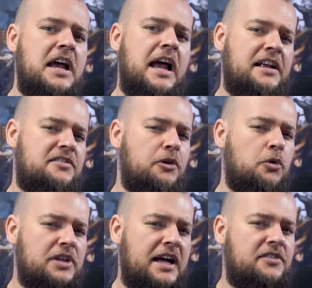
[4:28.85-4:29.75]
has the
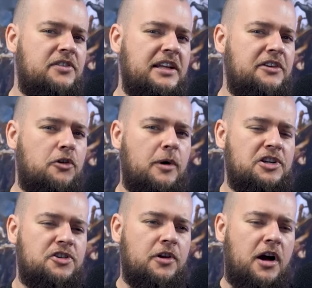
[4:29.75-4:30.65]
audacity to
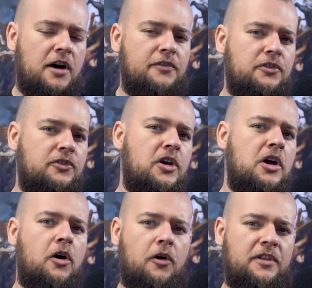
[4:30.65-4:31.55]
question others
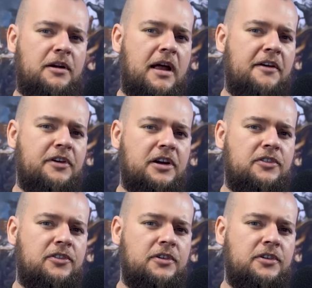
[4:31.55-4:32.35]
on their ethics.